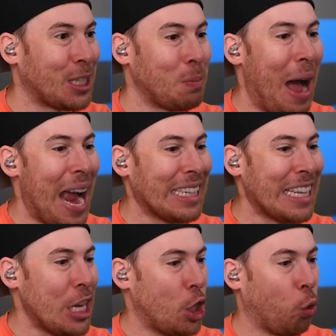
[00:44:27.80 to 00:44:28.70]

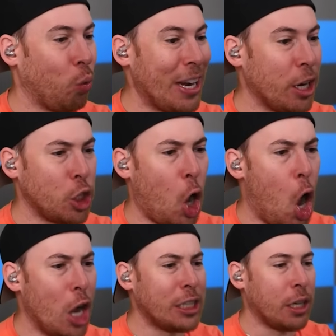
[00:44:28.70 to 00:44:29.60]
smiling critters
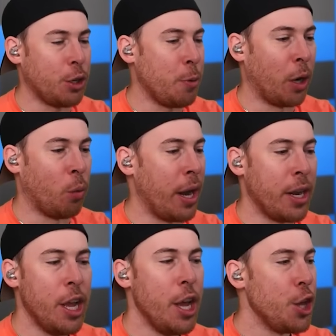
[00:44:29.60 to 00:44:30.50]
onto, you better run.
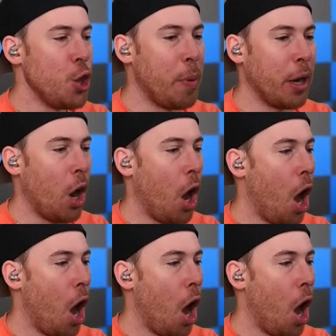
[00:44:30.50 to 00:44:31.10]
You better,